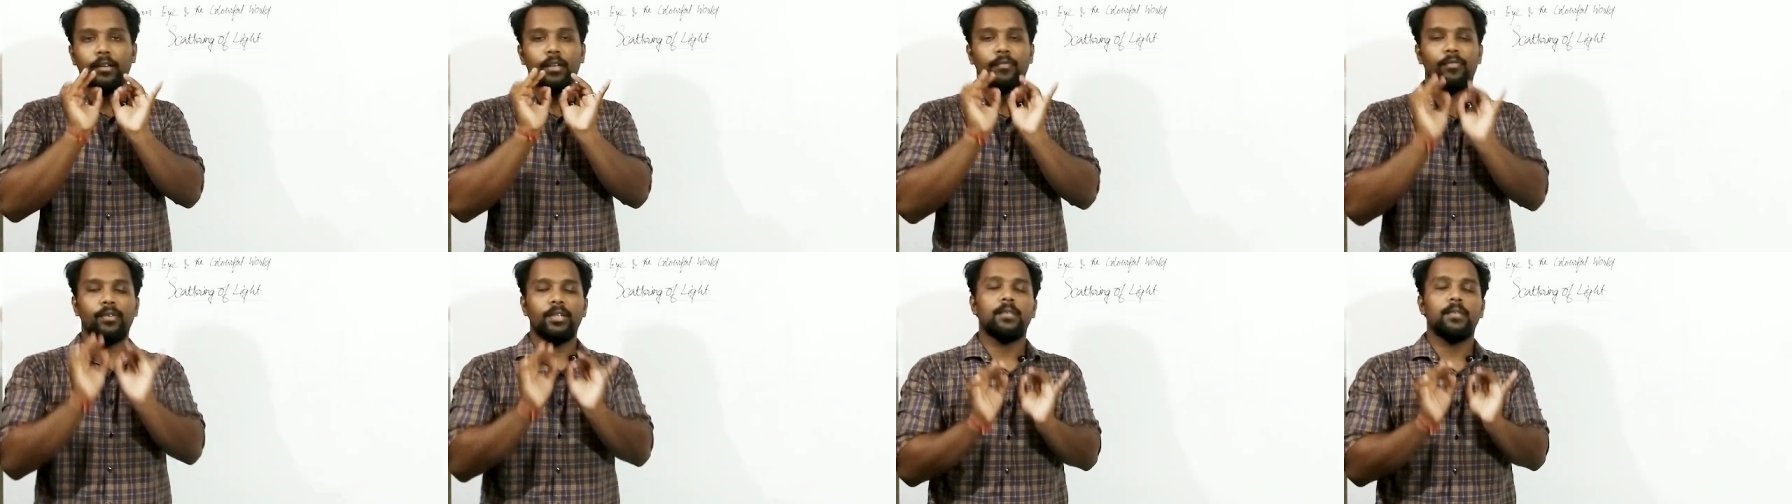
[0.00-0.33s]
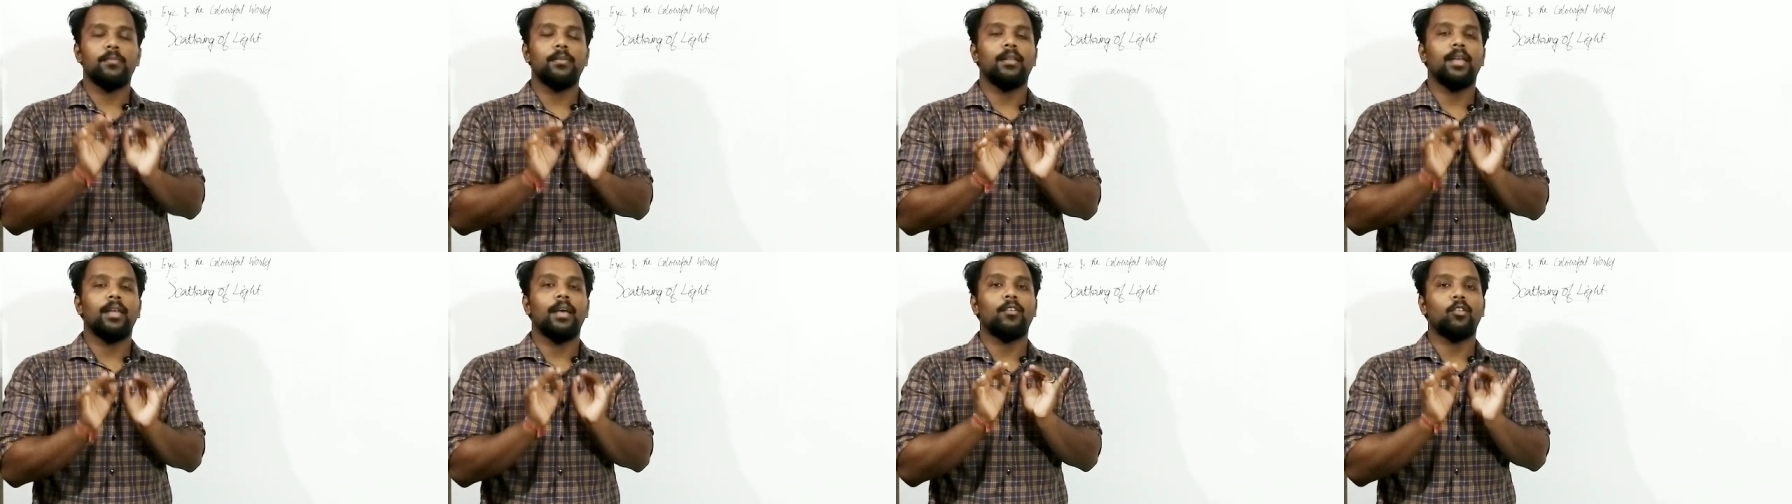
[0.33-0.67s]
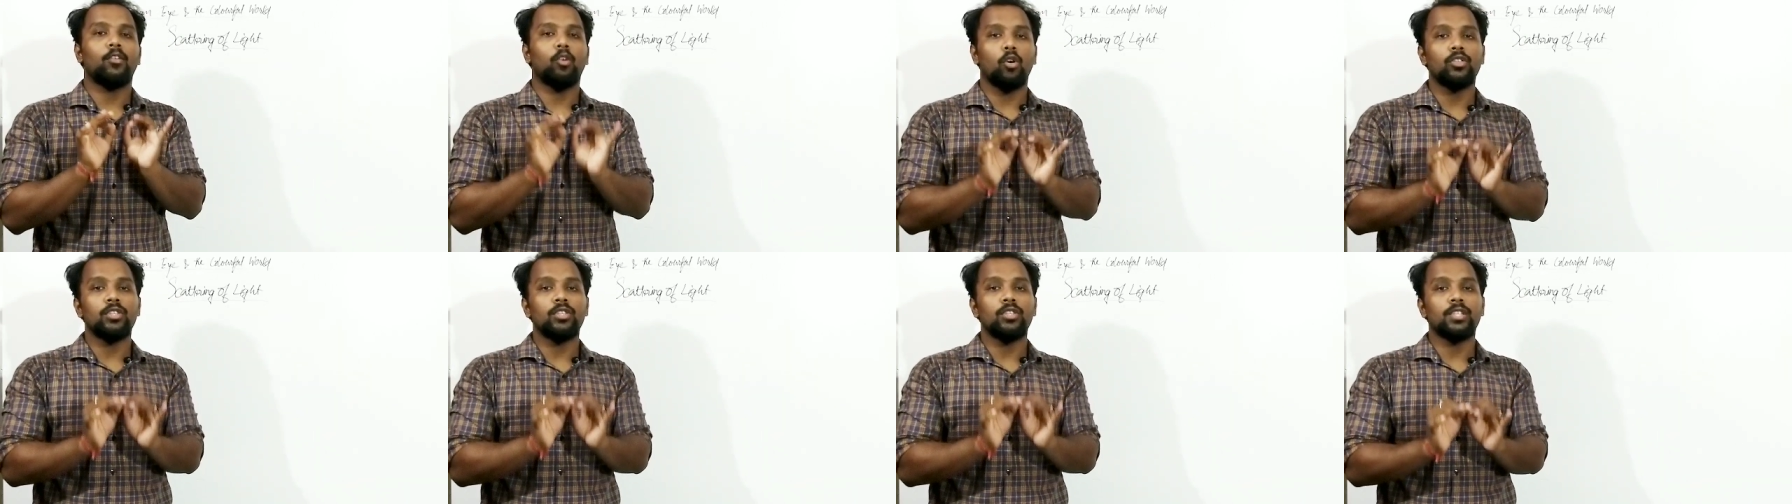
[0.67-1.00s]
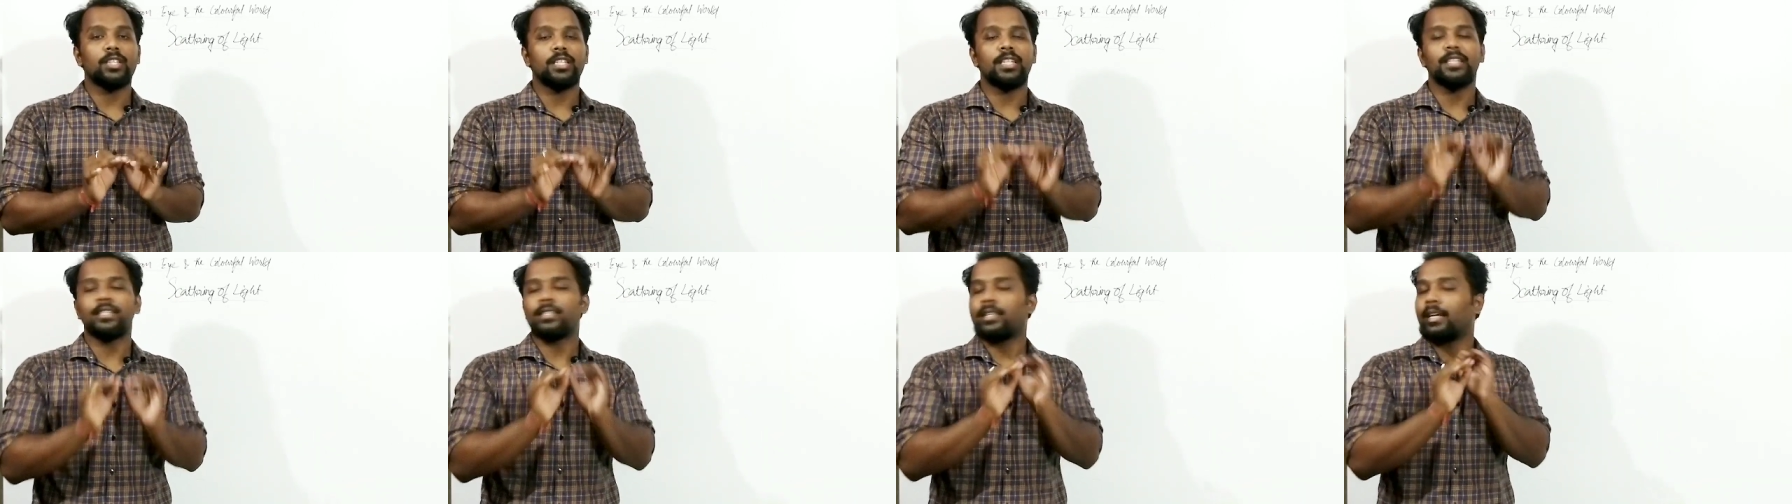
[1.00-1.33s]
visible light
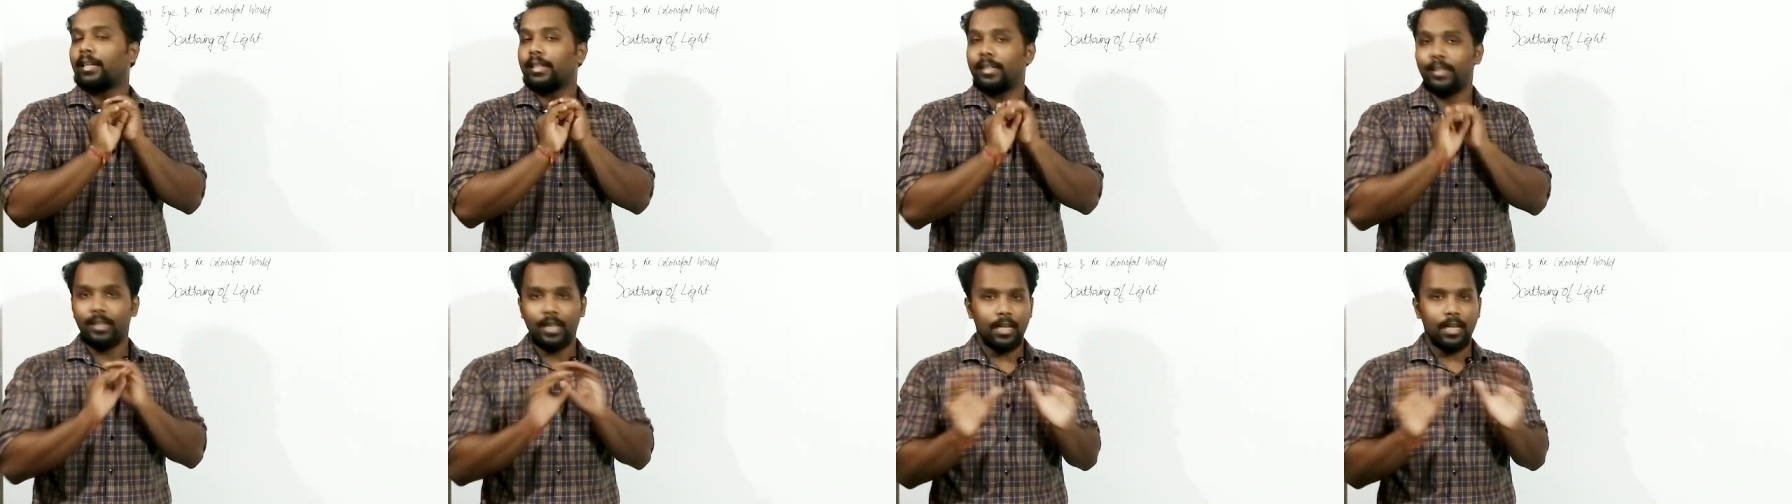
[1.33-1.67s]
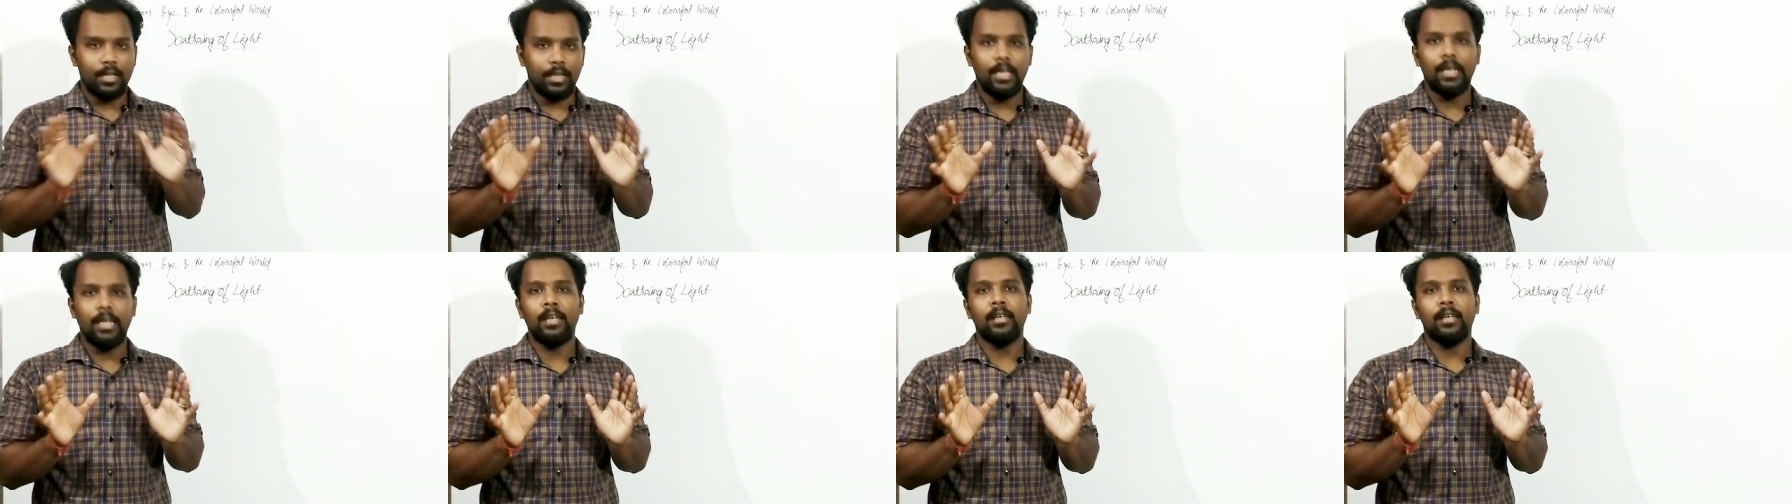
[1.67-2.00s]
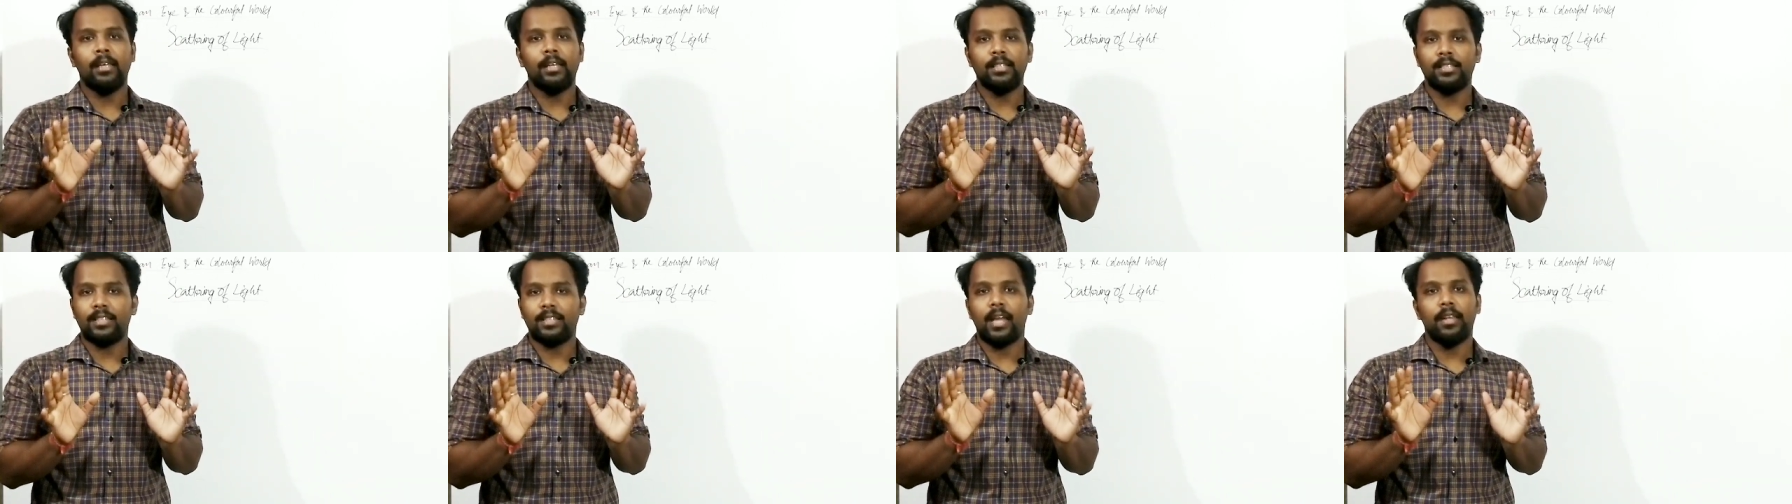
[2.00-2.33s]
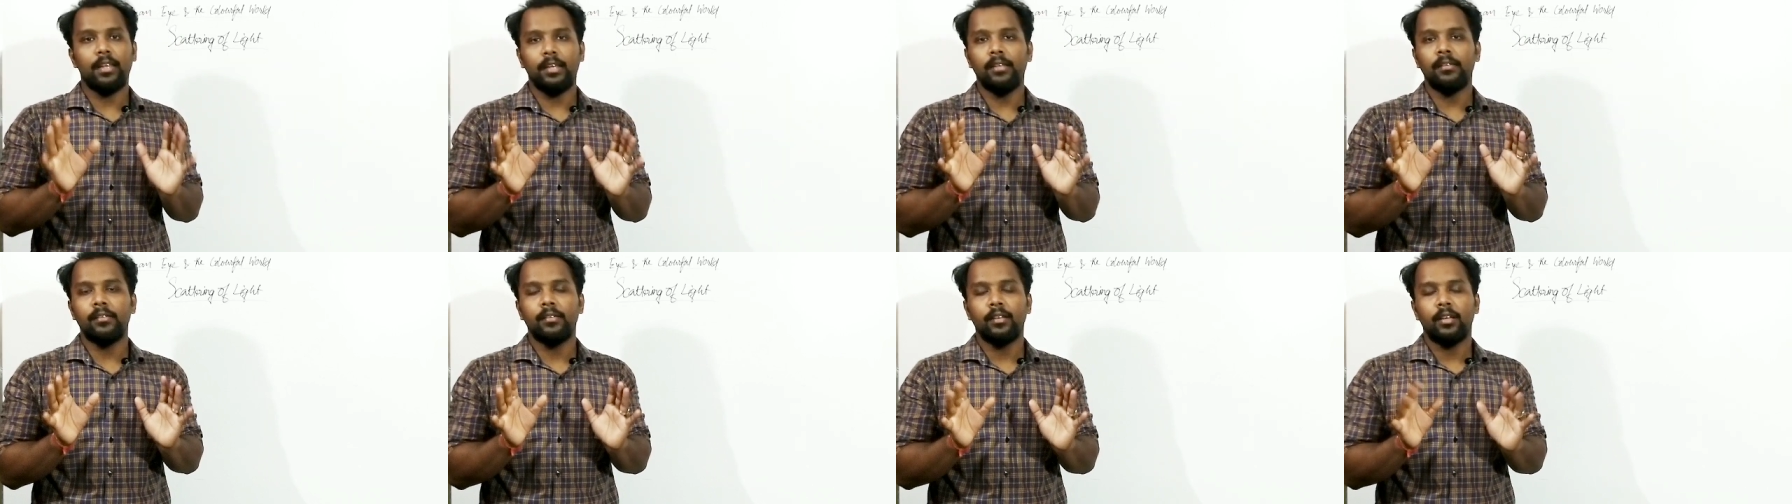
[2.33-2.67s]
consists nothing inside
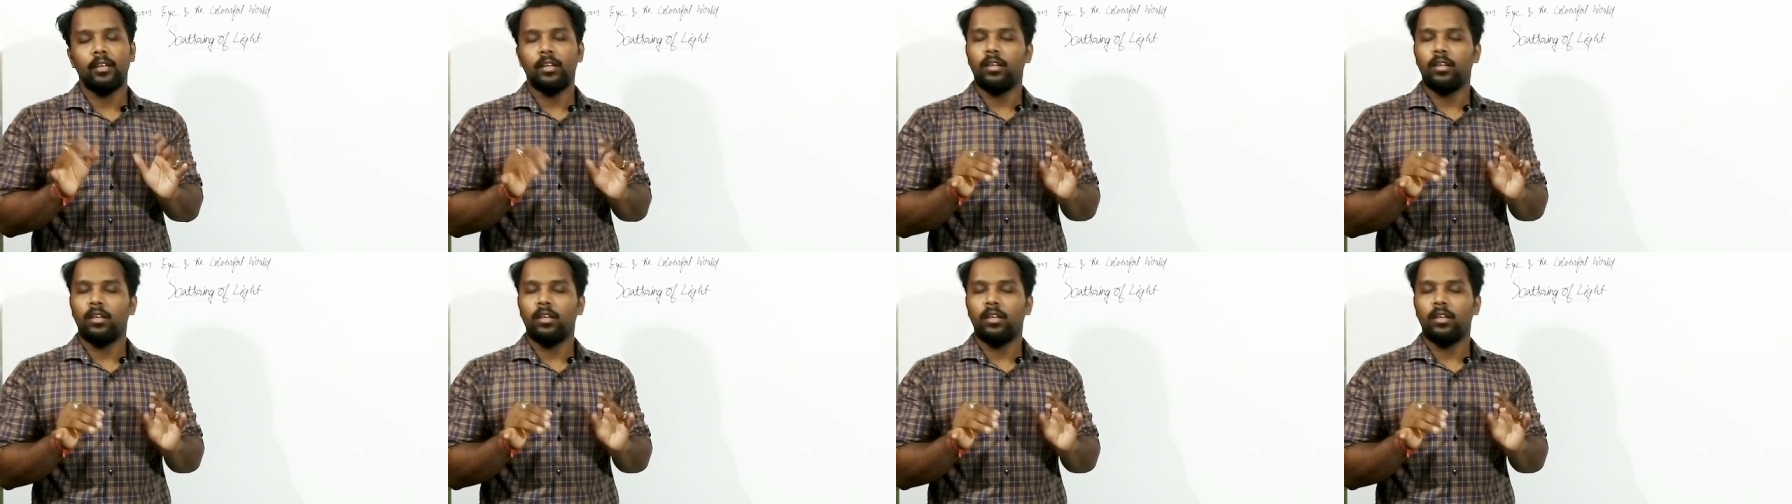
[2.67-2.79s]
it,